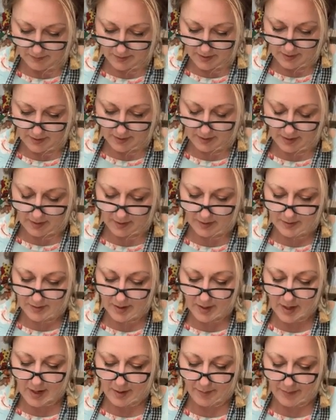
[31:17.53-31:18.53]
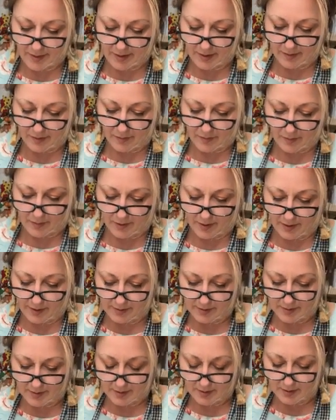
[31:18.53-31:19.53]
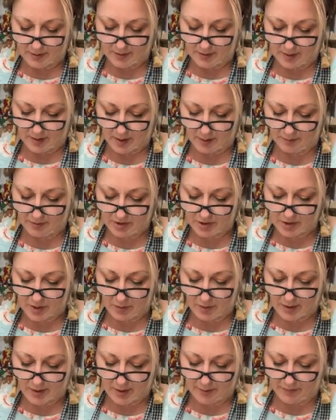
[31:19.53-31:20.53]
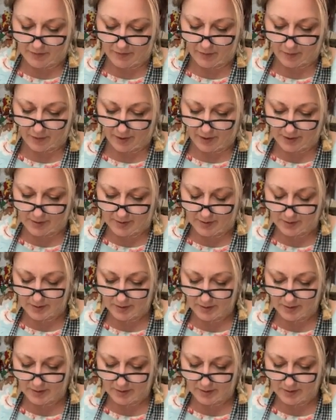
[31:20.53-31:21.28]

nothing else, I'm there for it. I'm showing up for it.